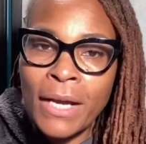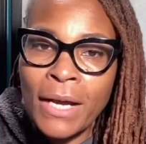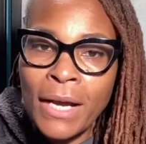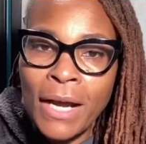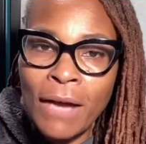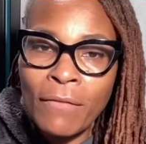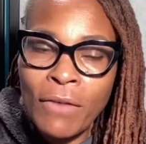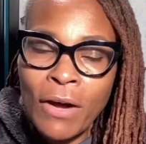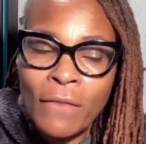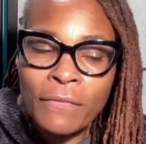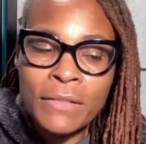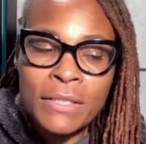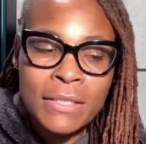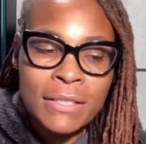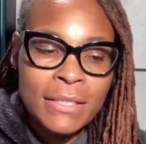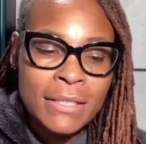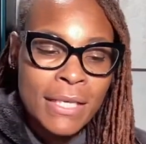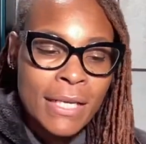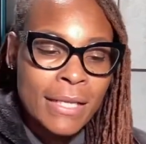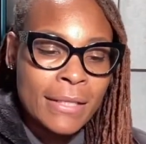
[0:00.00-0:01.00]
I've often
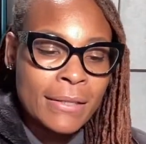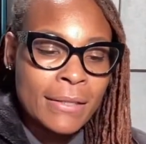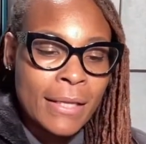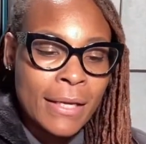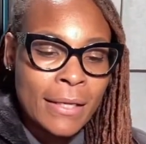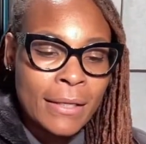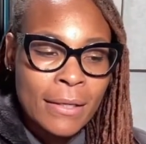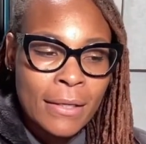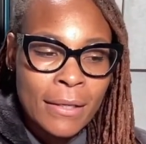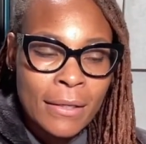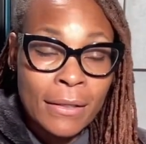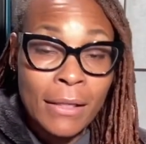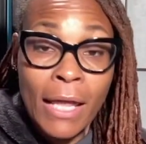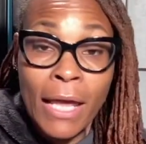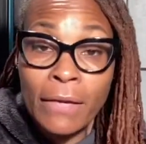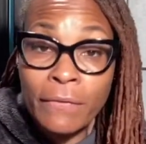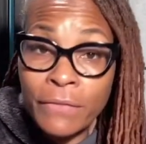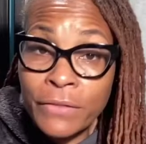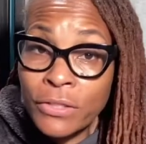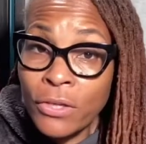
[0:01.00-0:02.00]
said that
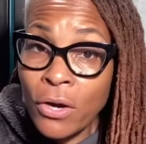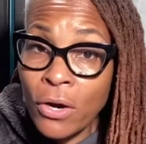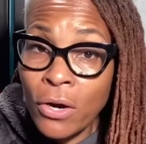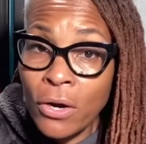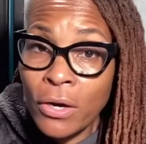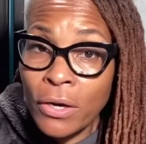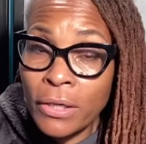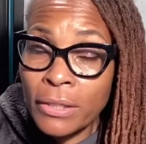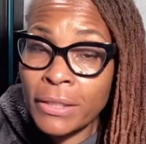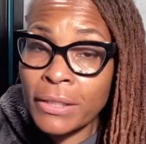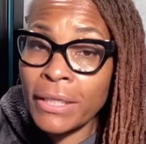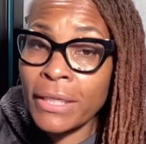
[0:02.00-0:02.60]
life is hard,